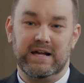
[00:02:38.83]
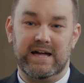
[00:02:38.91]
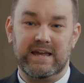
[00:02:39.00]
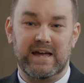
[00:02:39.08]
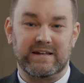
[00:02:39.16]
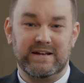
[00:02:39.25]

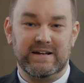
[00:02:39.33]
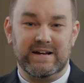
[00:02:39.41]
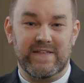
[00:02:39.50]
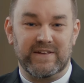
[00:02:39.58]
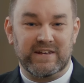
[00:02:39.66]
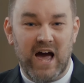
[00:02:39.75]
And yet,
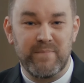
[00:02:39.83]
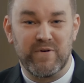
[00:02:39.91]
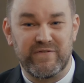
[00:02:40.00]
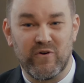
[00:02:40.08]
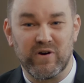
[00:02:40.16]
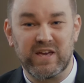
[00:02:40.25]
in the night
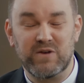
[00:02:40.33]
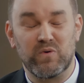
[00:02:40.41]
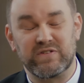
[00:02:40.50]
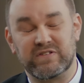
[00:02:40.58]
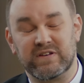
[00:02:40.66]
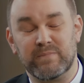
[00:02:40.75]
before he
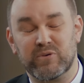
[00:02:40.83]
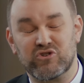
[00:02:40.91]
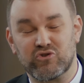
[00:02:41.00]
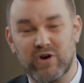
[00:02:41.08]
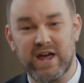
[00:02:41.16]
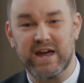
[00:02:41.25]
was
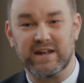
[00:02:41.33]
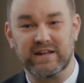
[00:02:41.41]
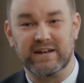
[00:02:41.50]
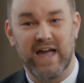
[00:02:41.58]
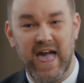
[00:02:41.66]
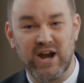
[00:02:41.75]
betrayed
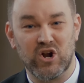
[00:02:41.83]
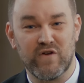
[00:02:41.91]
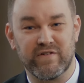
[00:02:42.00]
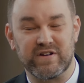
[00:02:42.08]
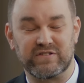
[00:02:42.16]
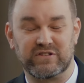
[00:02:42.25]
and handed
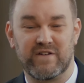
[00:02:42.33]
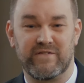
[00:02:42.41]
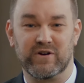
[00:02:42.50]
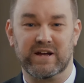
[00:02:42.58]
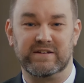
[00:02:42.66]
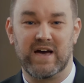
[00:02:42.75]
over to
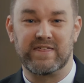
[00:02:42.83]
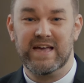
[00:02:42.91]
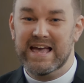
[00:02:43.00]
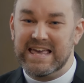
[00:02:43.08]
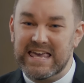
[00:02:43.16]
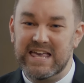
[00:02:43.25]
suffering and
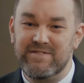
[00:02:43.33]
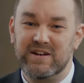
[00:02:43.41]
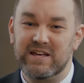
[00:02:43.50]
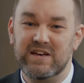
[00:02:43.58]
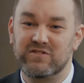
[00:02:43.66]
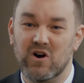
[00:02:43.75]
death,
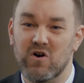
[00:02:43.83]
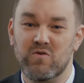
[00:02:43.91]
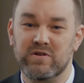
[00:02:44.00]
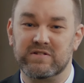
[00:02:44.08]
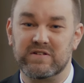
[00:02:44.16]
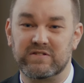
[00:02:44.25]
even his
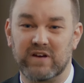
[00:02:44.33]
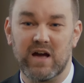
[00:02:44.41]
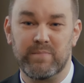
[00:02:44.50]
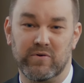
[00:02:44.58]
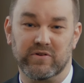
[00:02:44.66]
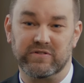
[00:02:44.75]
own
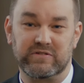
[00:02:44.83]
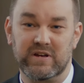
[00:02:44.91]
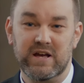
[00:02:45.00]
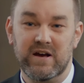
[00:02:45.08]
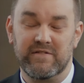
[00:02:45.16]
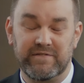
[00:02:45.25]
disciples
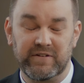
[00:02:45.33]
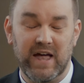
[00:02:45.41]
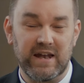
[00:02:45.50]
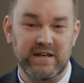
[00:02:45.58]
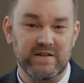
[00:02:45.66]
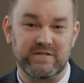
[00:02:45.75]

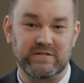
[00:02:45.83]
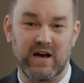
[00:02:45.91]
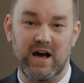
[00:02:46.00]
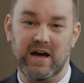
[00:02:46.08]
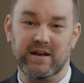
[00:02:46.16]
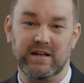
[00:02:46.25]
fled his
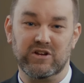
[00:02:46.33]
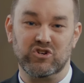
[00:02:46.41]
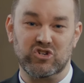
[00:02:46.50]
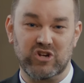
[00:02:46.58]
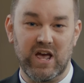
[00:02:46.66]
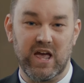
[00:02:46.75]
side in
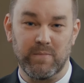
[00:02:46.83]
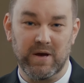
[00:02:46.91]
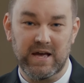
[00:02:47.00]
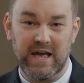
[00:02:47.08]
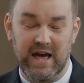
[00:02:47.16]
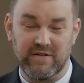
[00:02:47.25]
shame
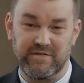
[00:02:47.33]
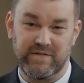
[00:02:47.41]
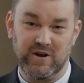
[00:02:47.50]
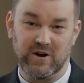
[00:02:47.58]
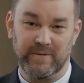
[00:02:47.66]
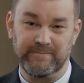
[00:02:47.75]
and
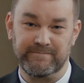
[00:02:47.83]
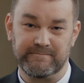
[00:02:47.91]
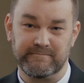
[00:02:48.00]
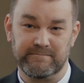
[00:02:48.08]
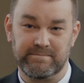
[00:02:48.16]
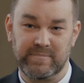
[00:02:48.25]
fear.
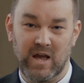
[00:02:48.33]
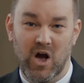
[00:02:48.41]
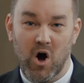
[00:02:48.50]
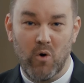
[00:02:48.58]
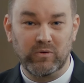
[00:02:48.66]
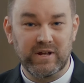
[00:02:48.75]

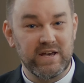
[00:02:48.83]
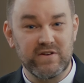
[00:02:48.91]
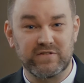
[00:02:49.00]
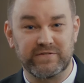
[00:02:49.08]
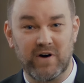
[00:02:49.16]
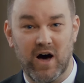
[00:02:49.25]
Only
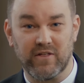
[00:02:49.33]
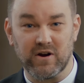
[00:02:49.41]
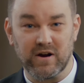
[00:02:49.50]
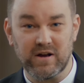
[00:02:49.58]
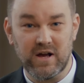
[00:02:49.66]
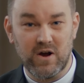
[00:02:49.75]
his
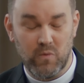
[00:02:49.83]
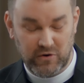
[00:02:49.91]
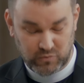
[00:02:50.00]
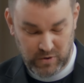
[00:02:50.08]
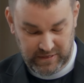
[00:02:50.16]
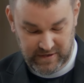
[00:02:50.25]
Father
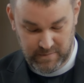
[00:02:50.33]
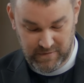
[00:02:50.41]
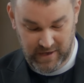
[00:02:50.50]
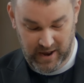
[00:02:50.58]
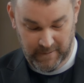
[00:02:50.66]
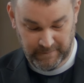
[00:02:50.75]
was with him
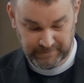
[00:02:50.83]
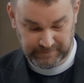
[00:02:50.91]
then.